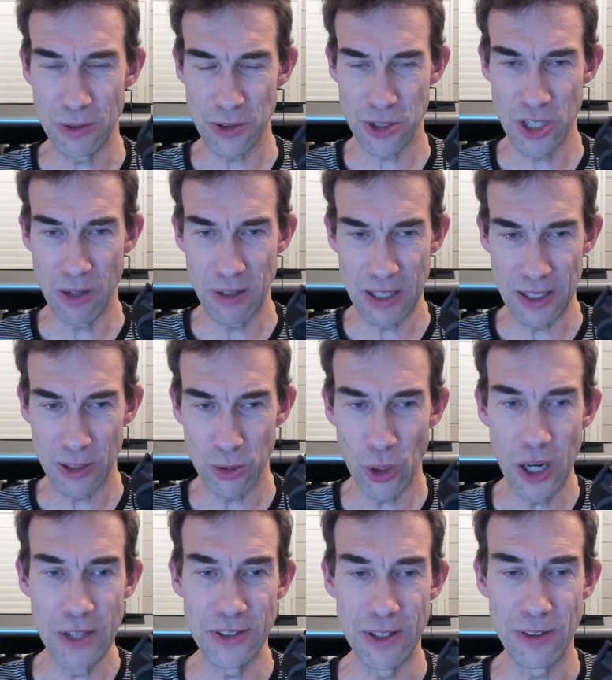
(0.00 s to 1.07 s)
sharing
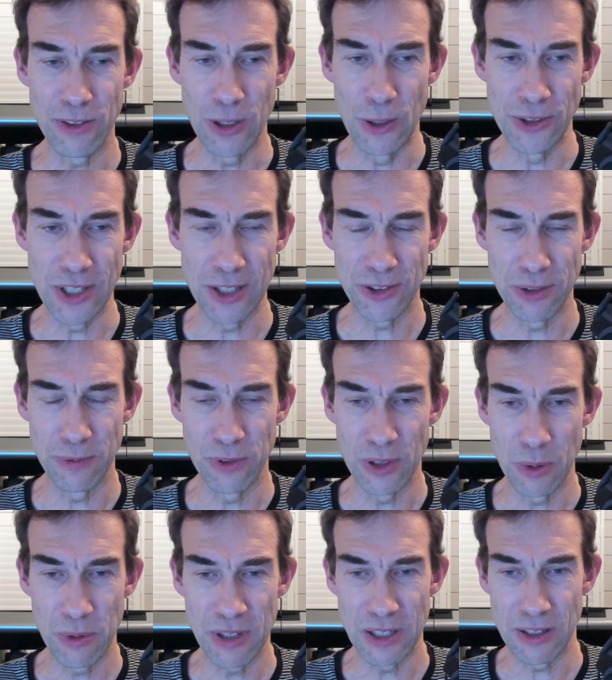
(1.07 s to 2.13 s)
quite his enthusiasm for
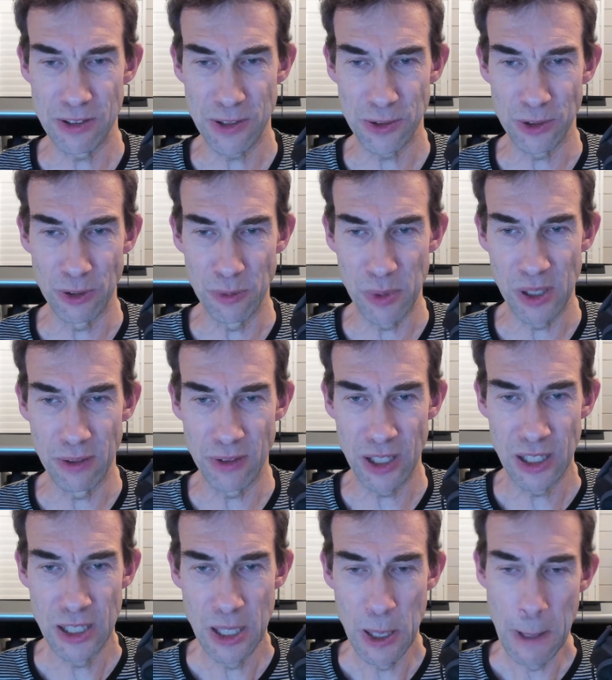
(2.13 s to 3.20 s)
them. I think they're just sort of a bit of a,